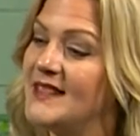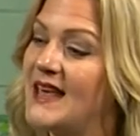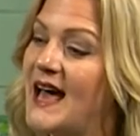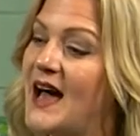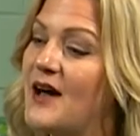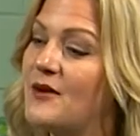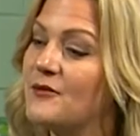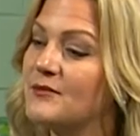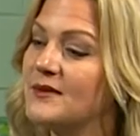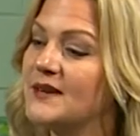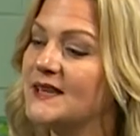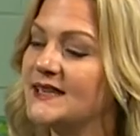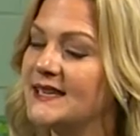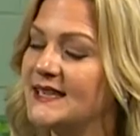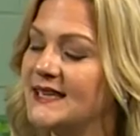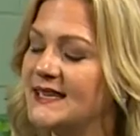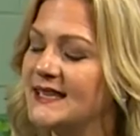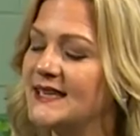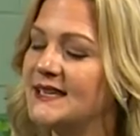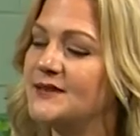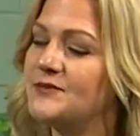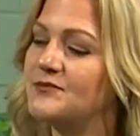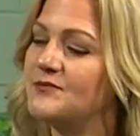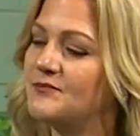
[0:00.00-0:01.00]

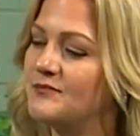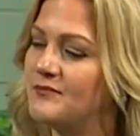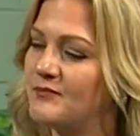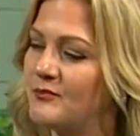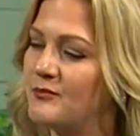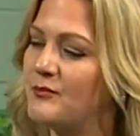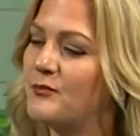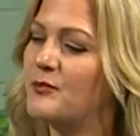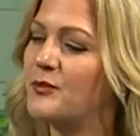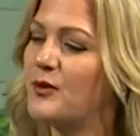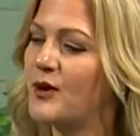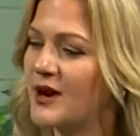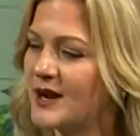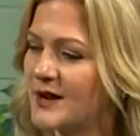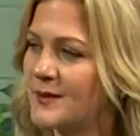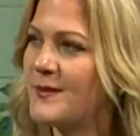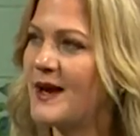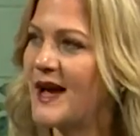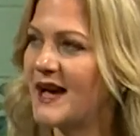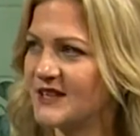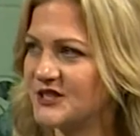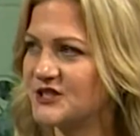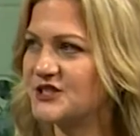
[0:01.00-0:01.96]
really brought it back